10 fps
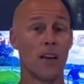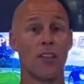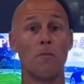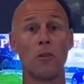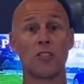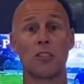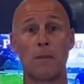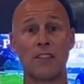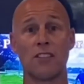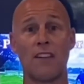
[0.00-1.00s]
The most
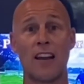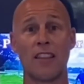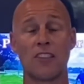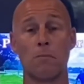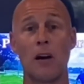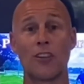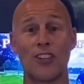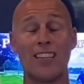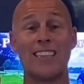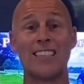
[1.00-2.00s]
expensive out of this bunch
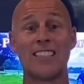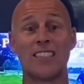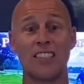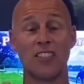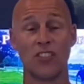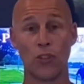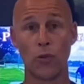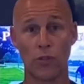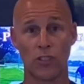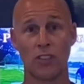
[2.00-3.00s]
is the
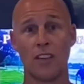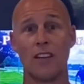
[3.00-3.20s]
Zeus.